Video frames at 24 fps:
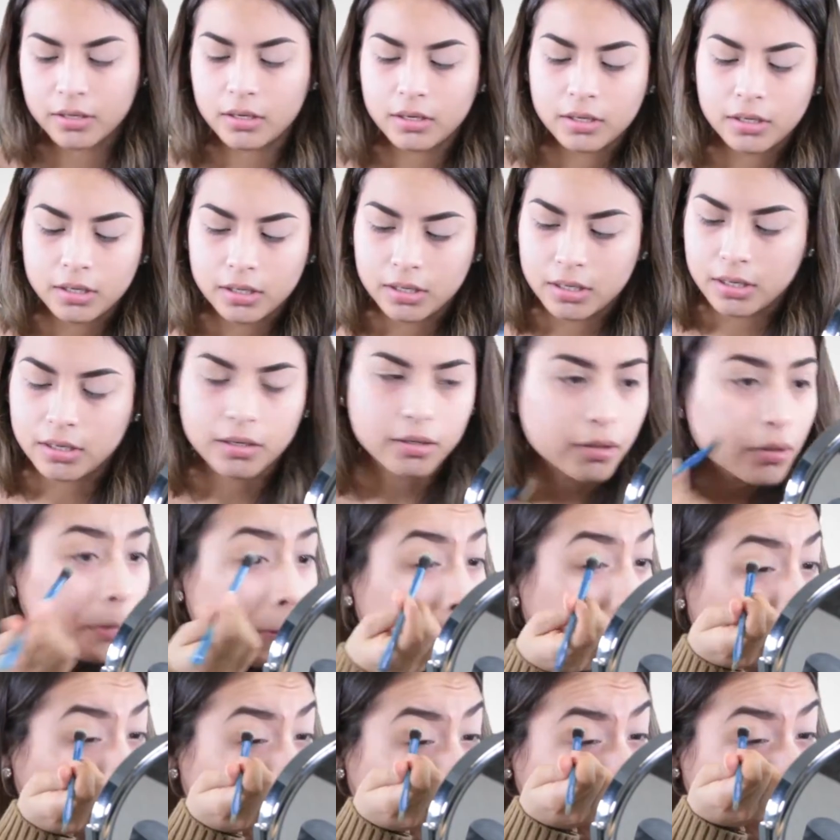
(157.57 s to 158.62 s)
look of
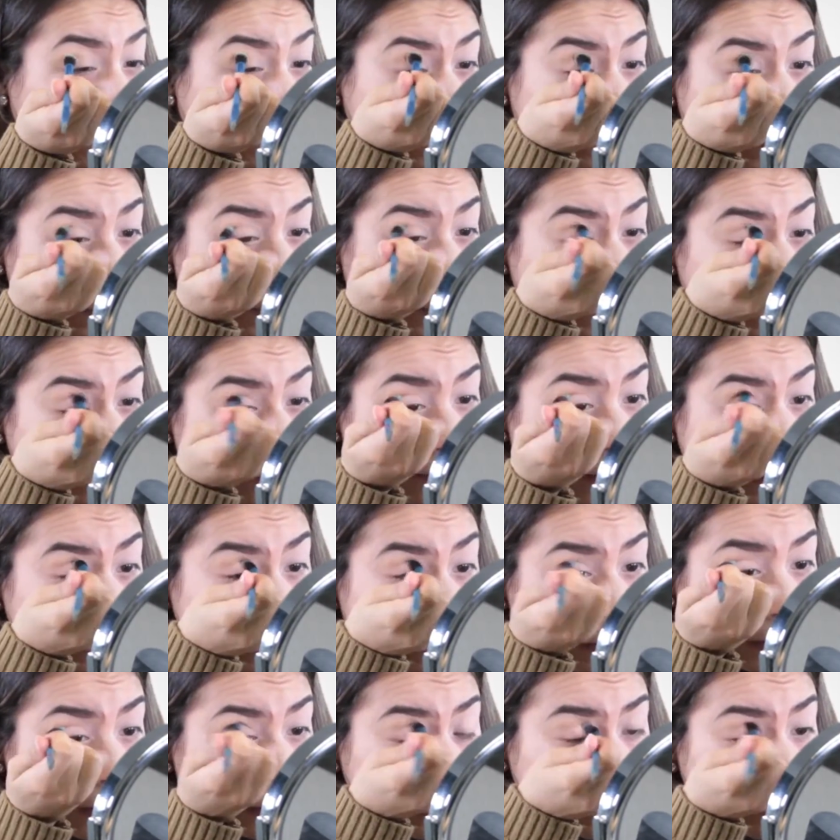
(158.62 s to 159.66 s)
the cut
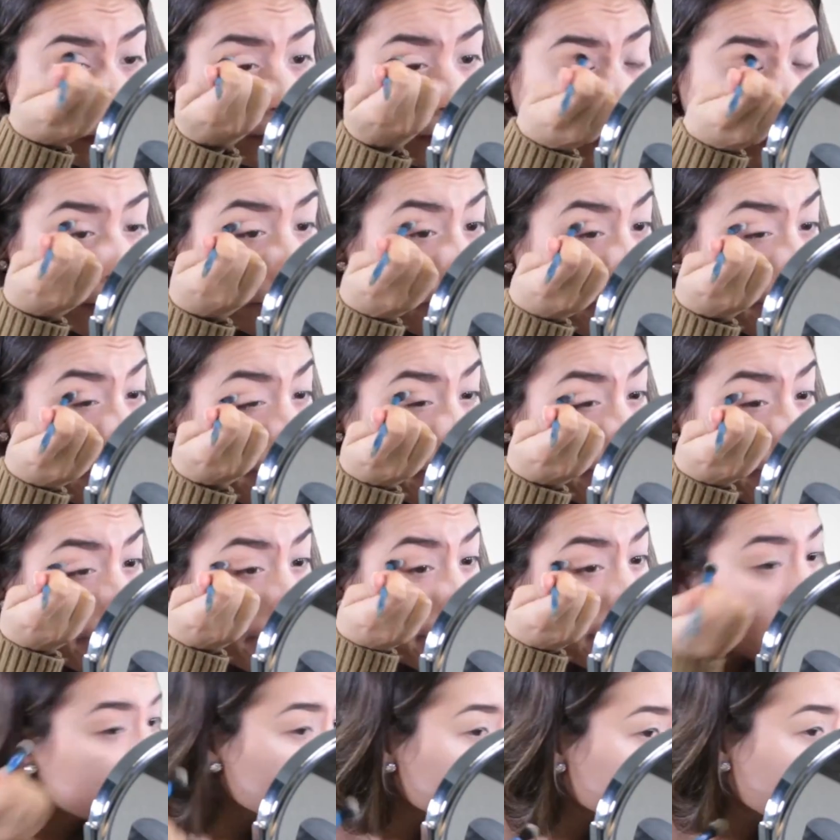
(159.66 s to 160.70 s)
crease. So you just want to make
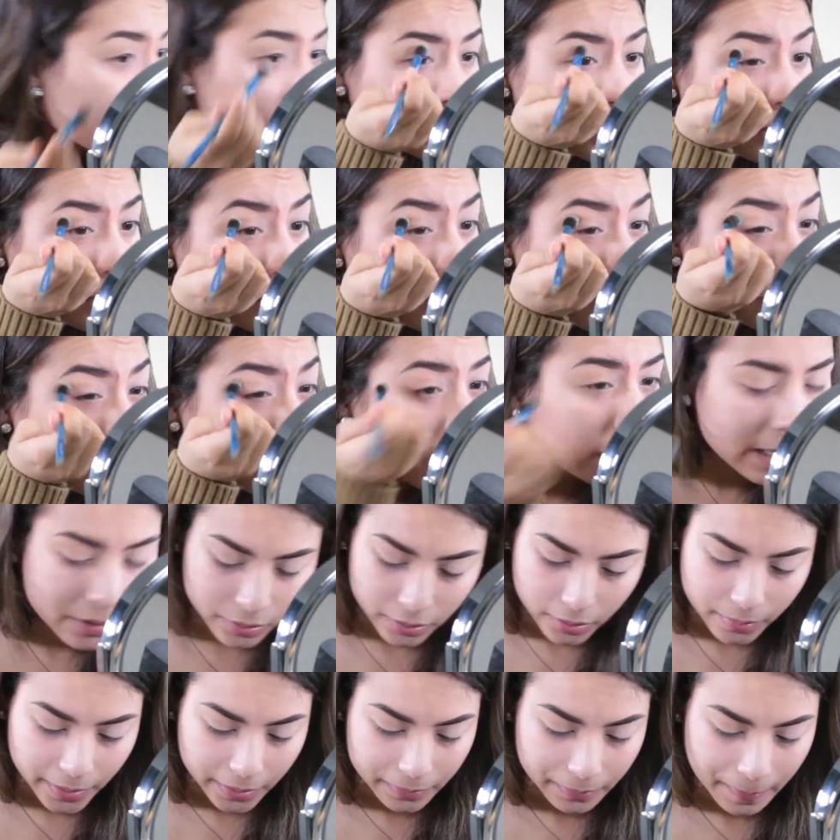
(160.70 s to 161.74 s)
sure to always flick it
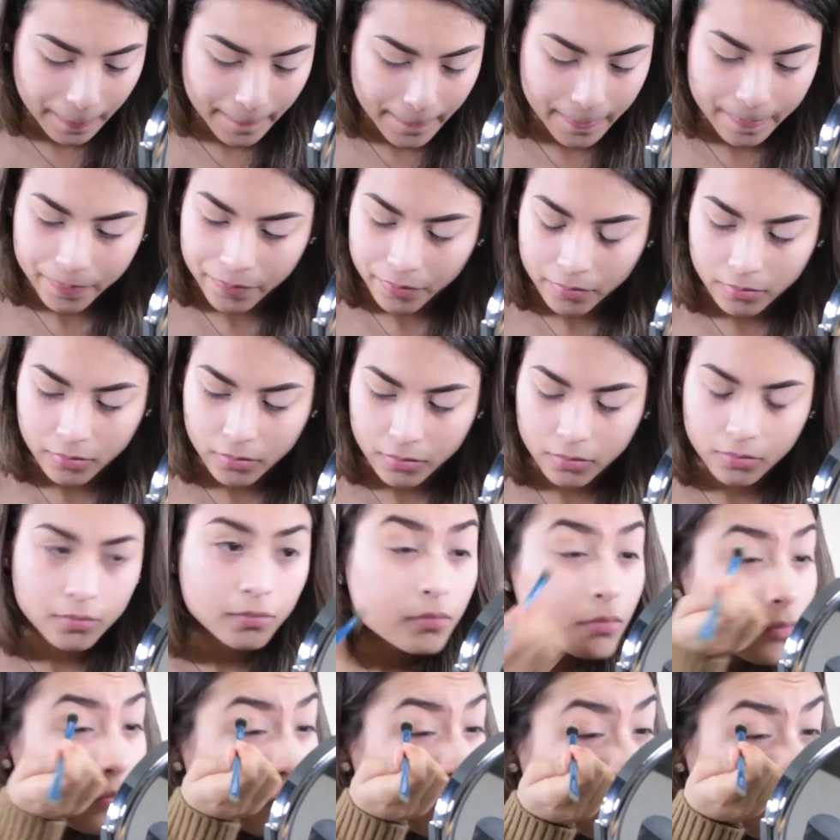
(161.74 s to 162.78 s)
out.
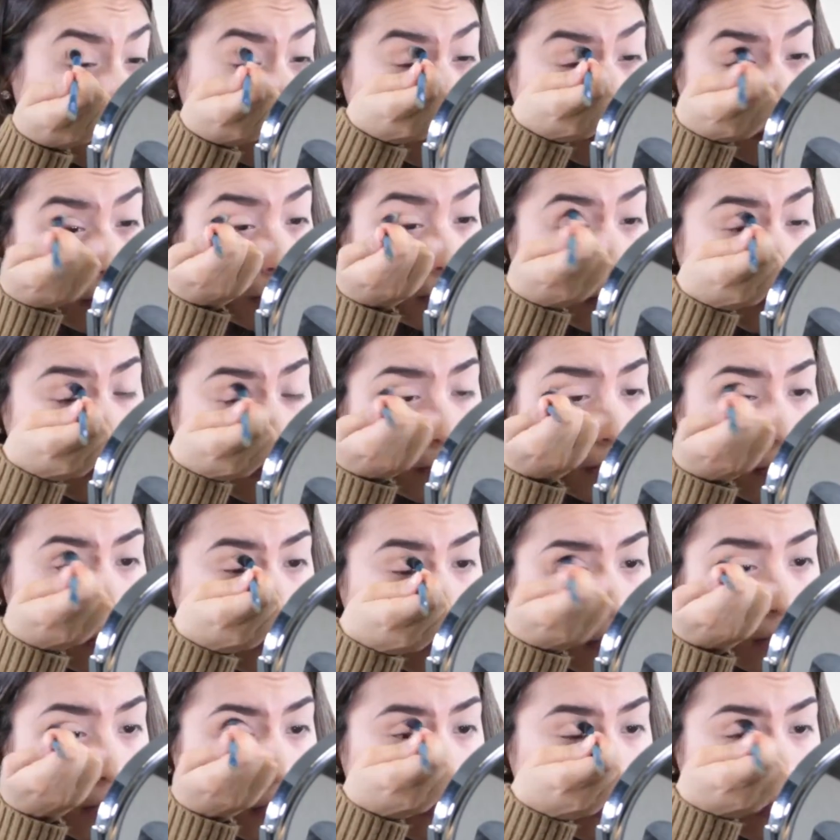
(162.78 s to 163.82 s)
And now I'm just going to
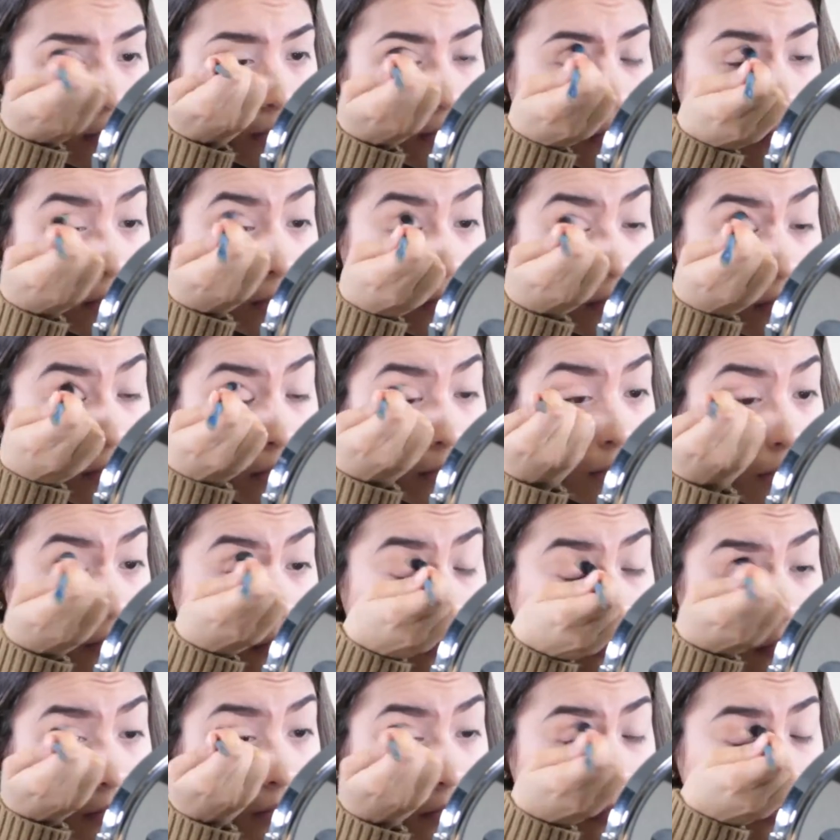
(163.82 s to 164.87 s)
darken that up, I'm
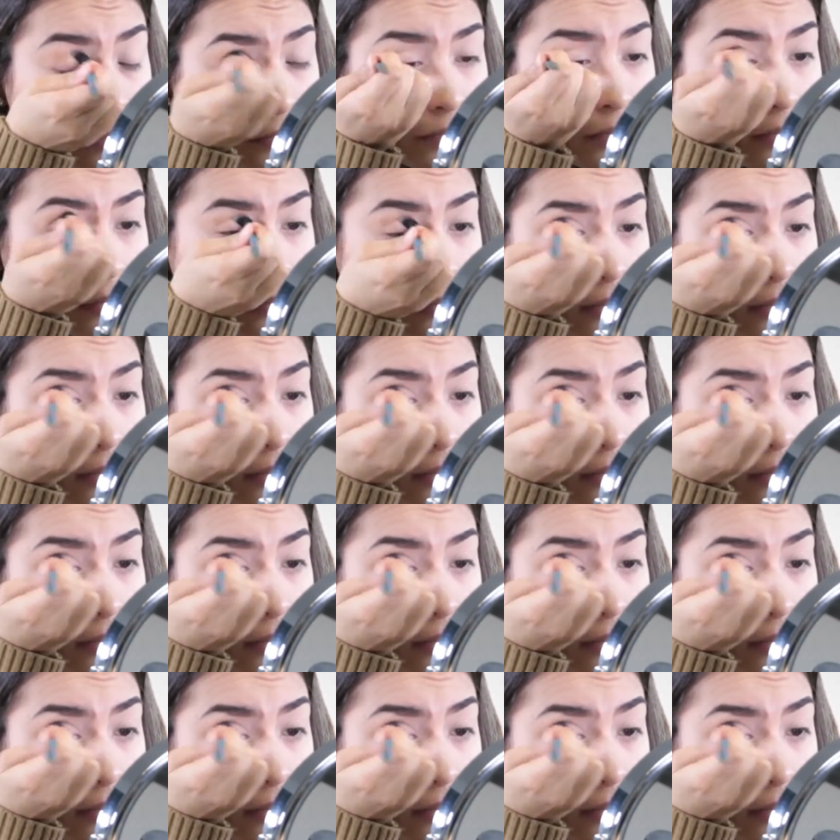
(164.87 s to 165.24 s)
going to go in with